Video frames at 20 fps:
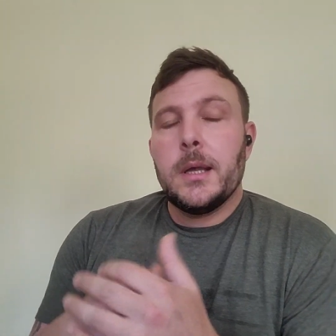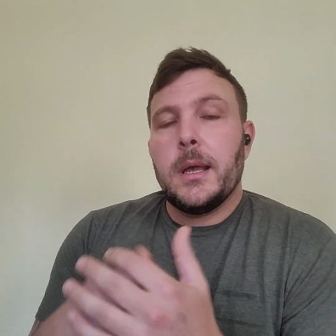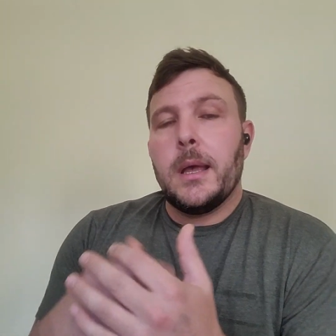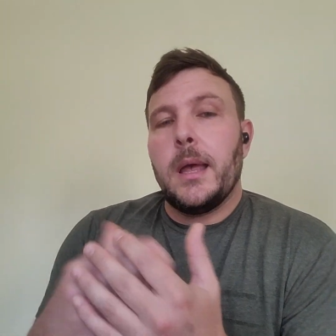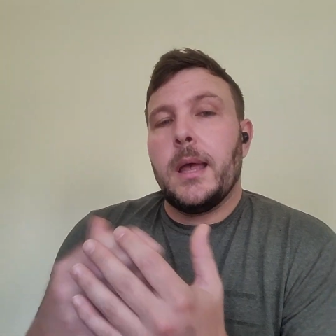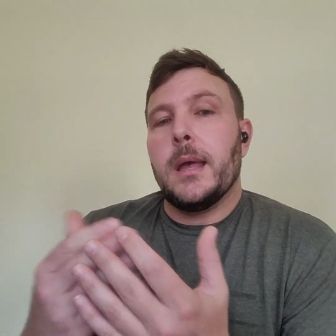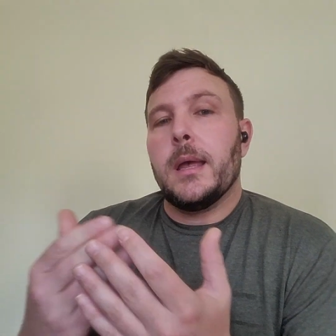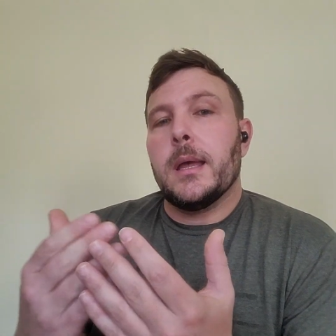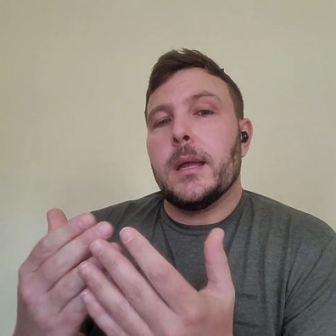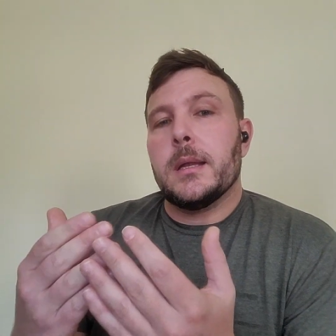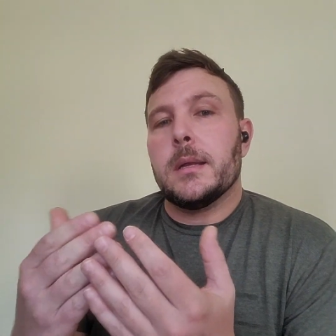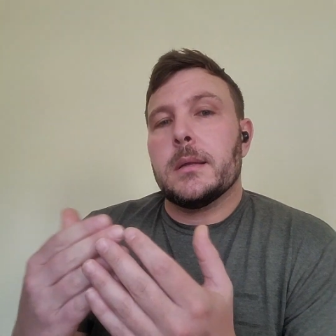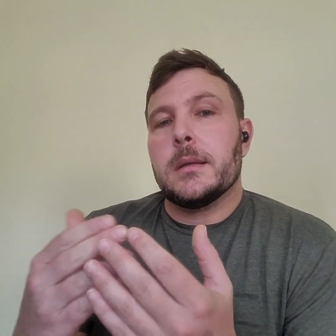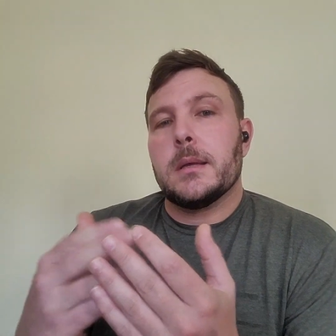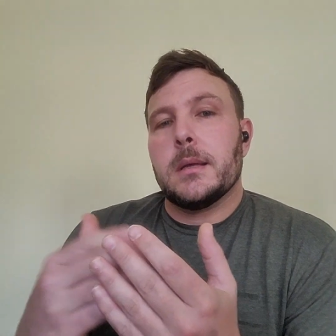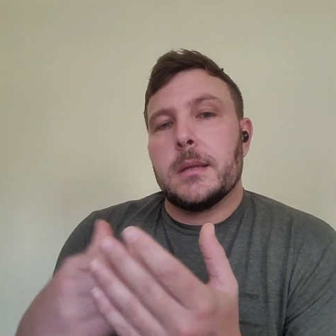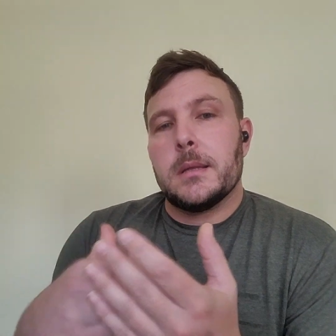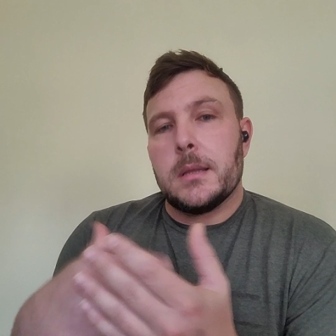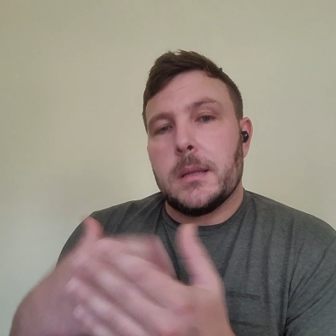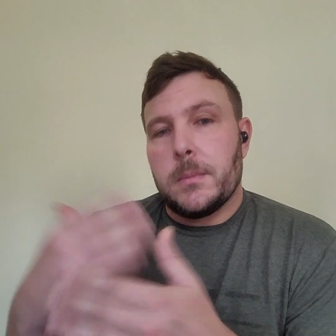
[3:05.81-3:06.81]
and
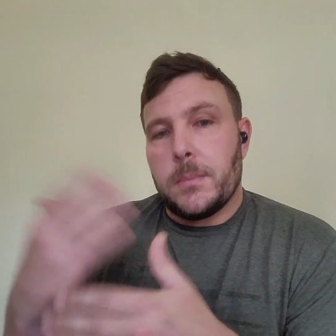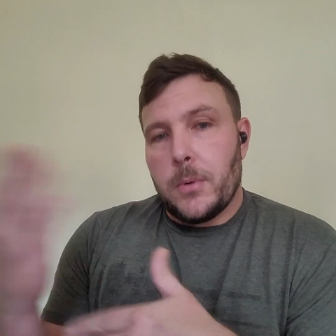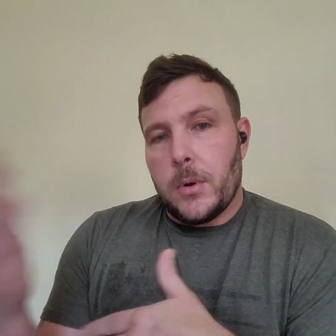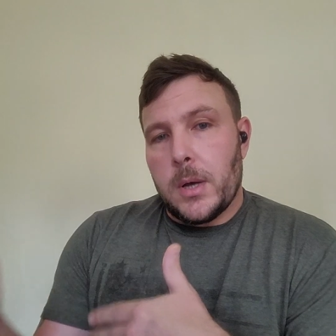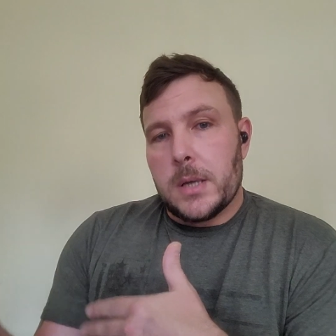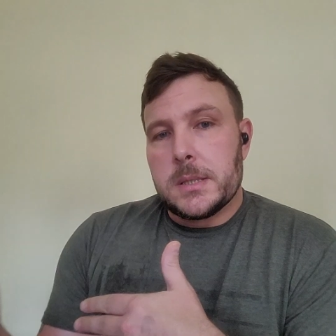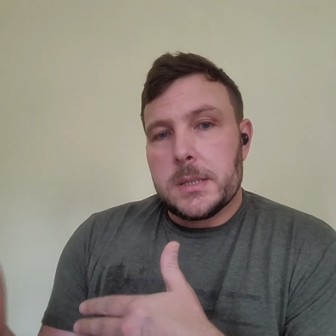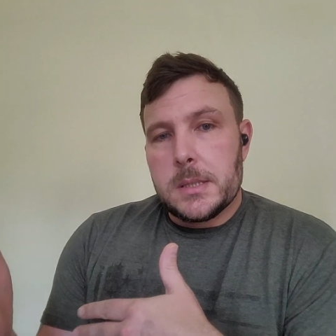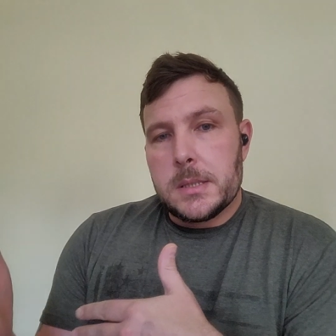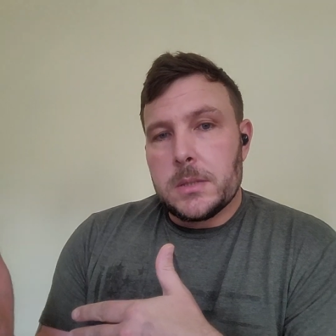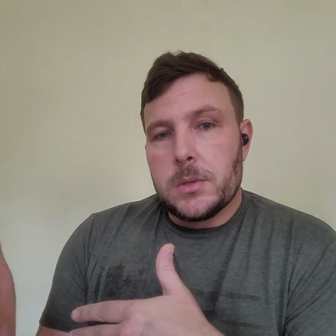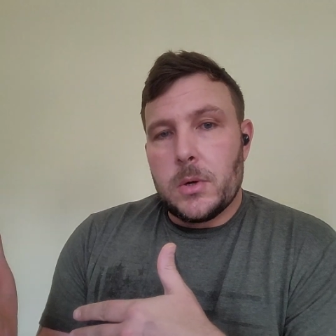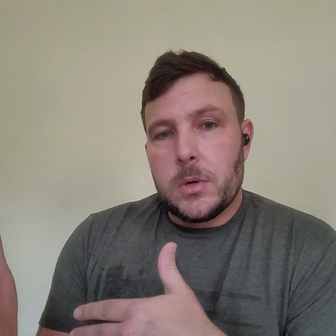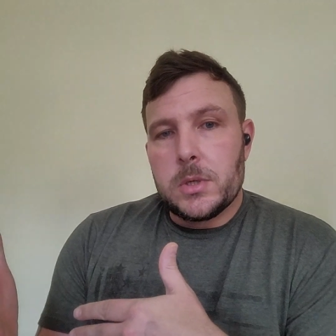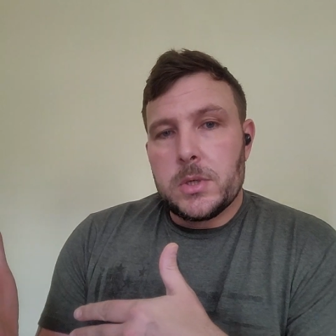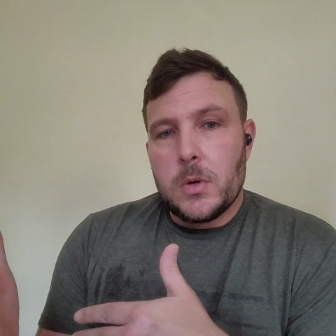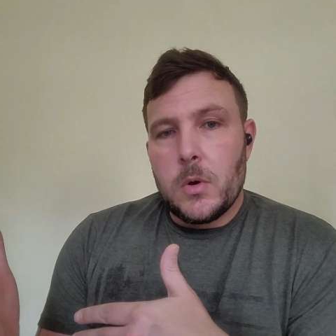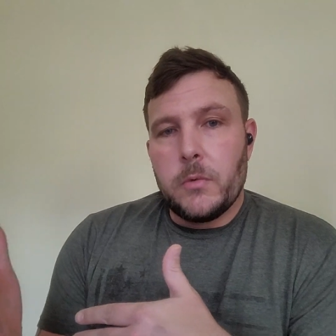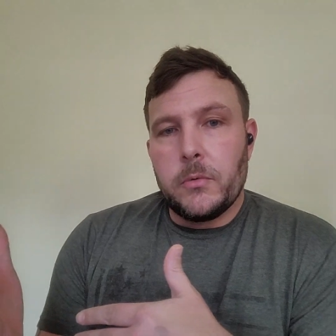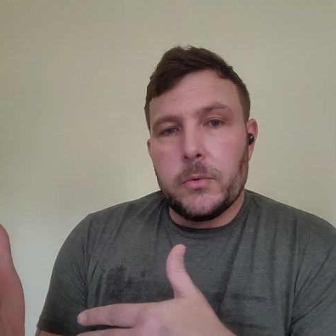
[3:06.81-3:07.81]
the process starts
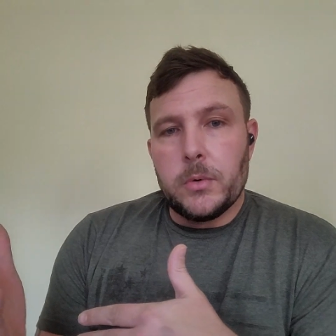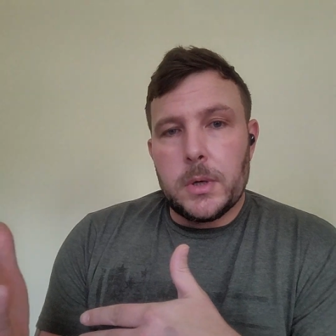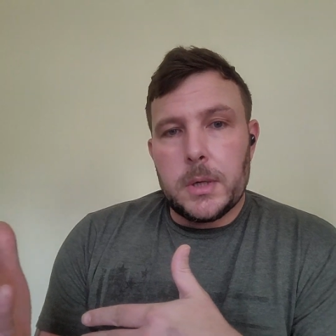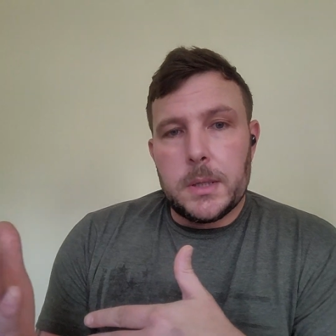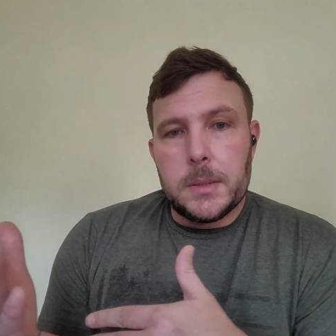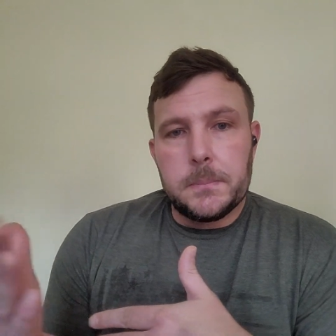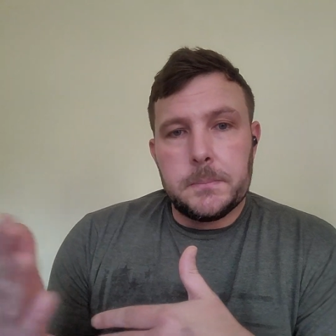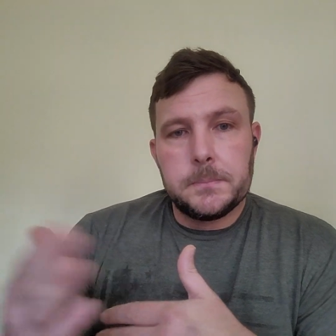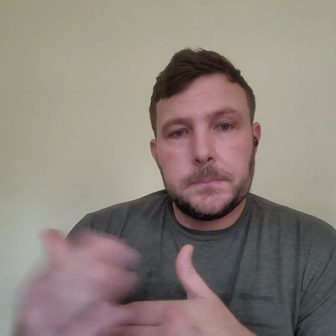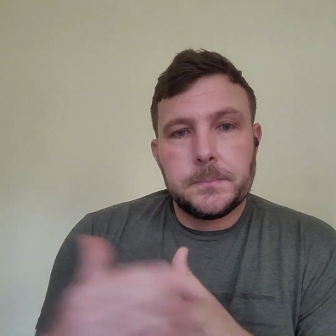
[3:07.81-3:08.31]
over again.